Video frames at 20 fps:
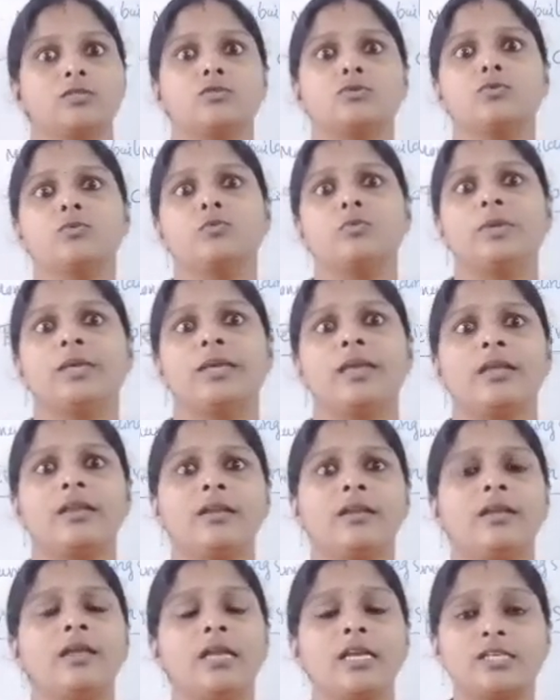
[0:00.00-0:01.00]
So
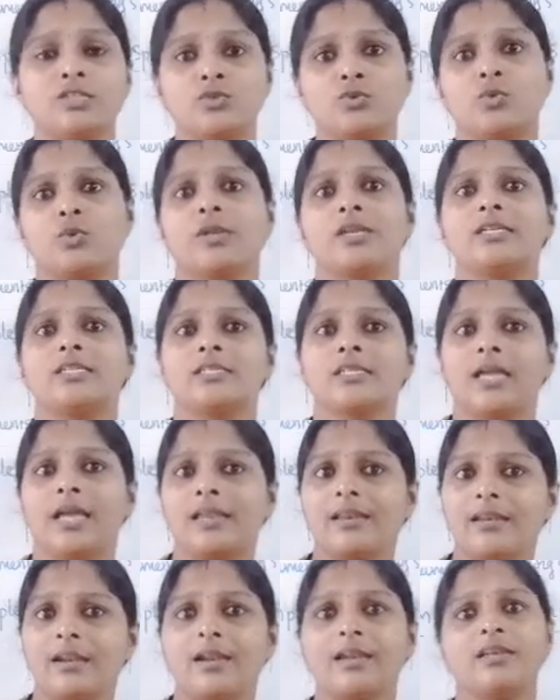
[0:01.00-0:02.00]
historians
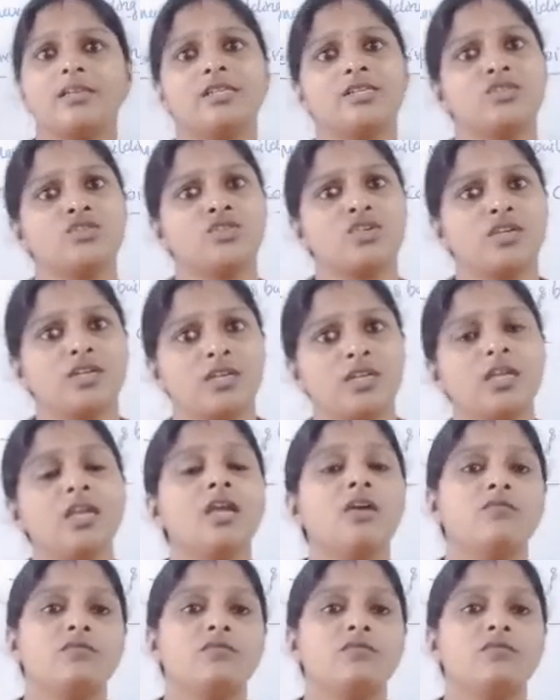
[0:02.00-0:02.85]
can write history,